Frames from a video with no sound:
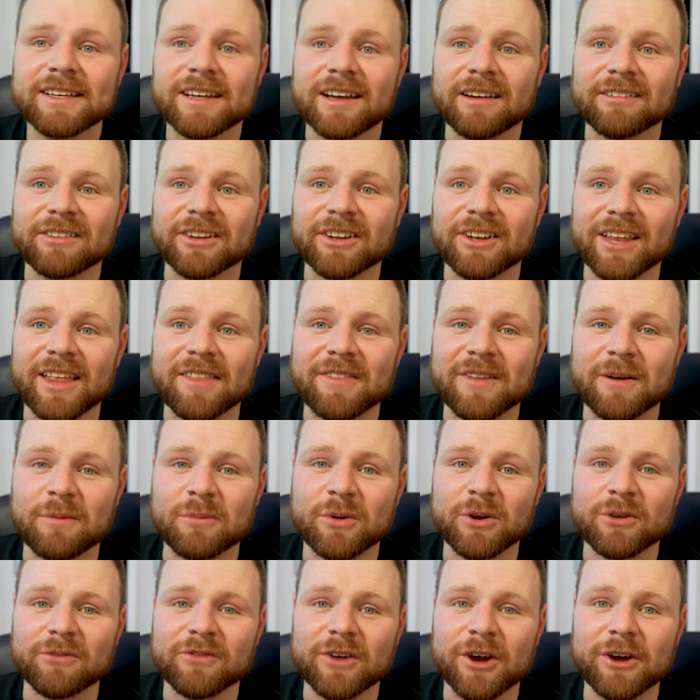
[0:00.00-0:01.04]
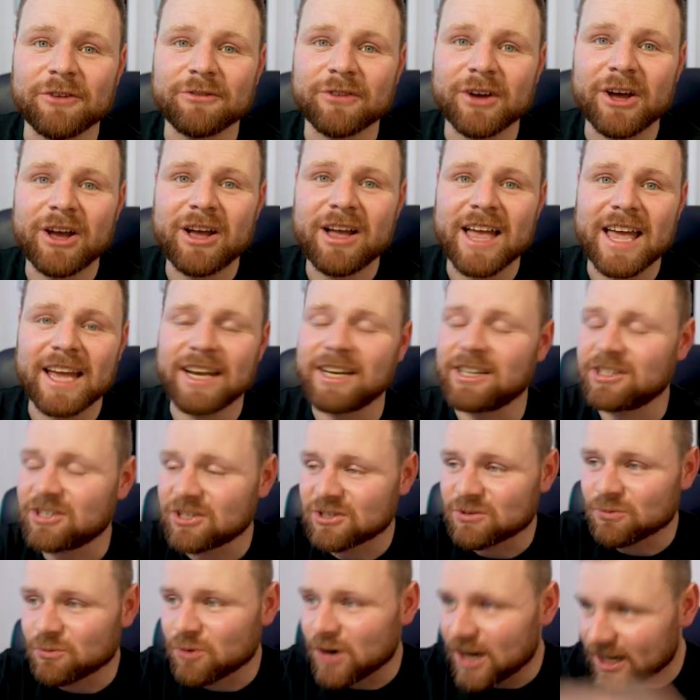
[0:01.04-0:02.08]
I'm gonna let that move over and it
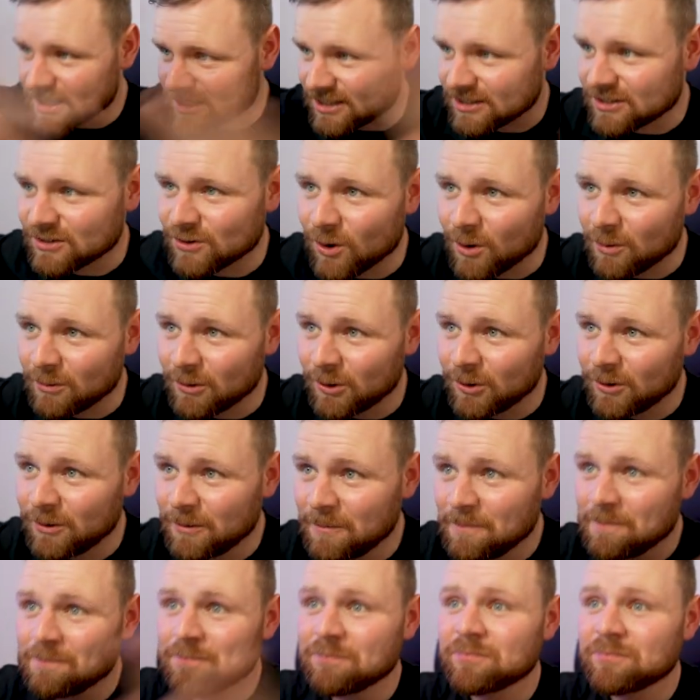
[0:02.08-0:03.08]
just works as normal.